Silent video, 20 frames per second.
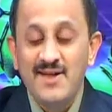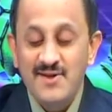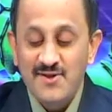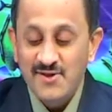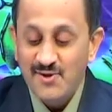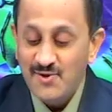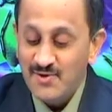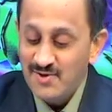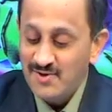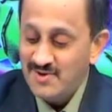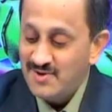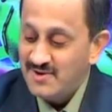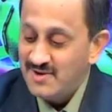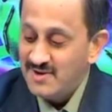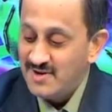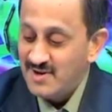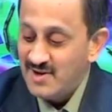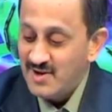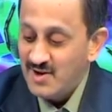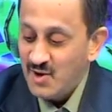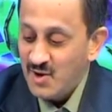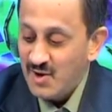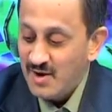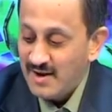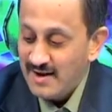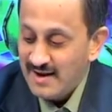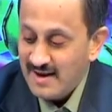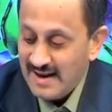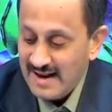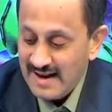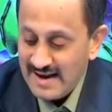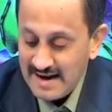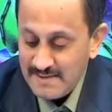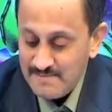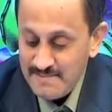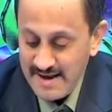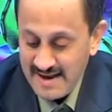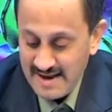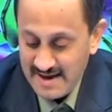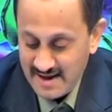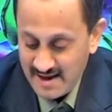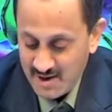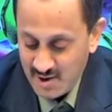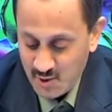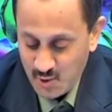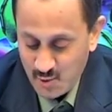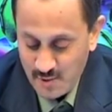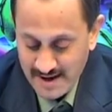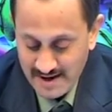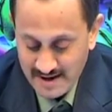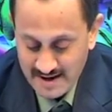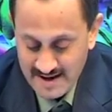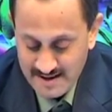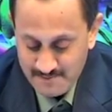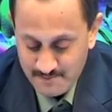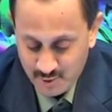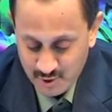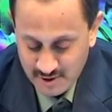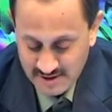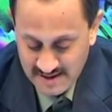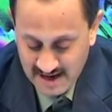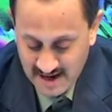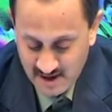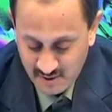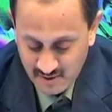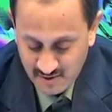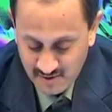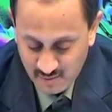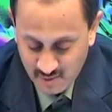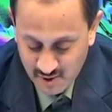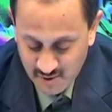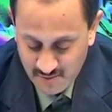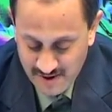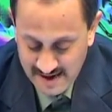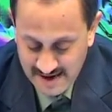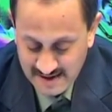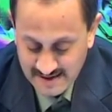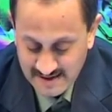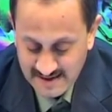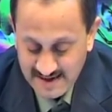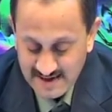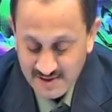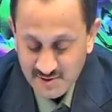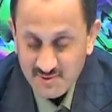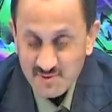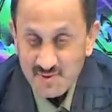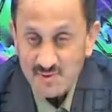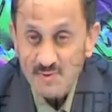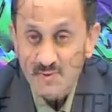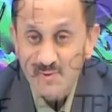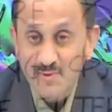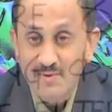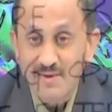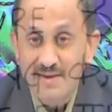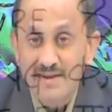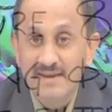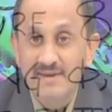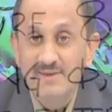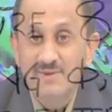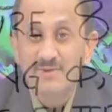So, let me quickly put down what we intend to do in